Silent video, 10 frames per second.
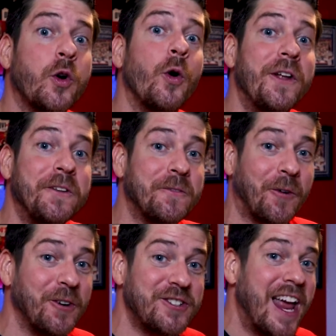scored his
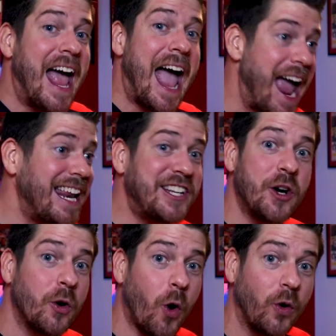first
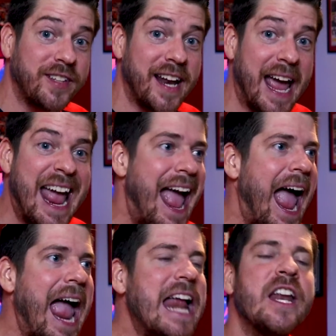NHL goal today,
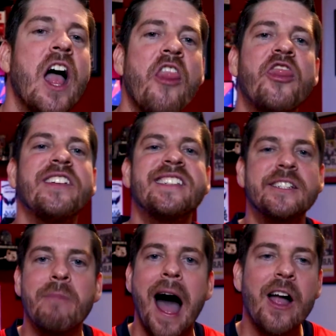and the
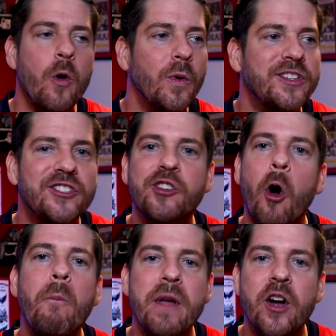smile was
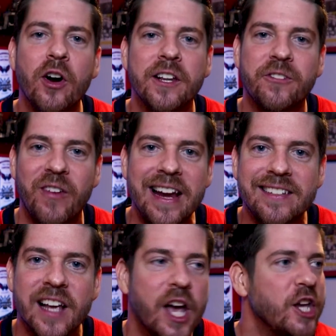so big on his
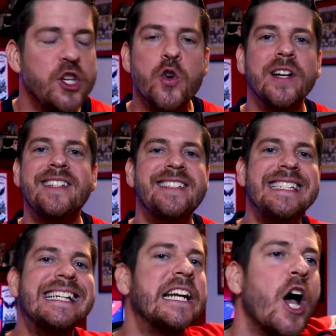face, you could
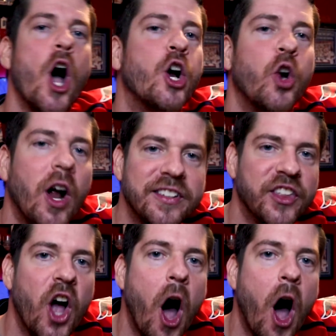see it across the